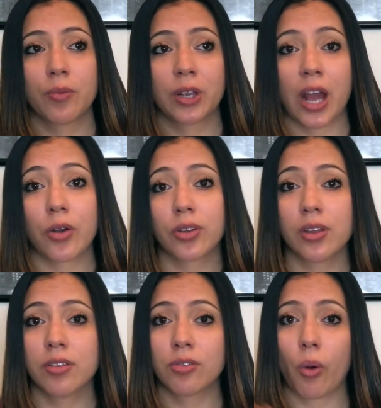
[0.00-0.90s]

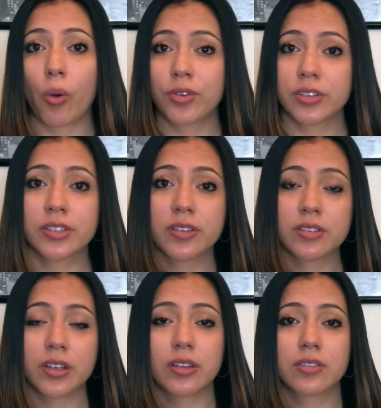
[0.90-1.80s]
calculus or
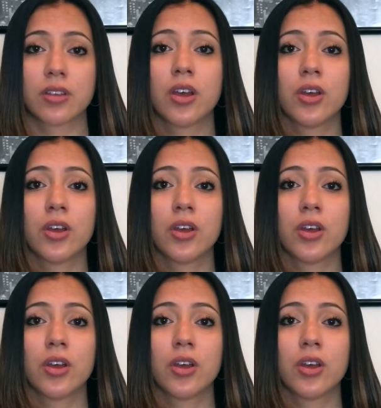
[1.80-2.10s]
statistics.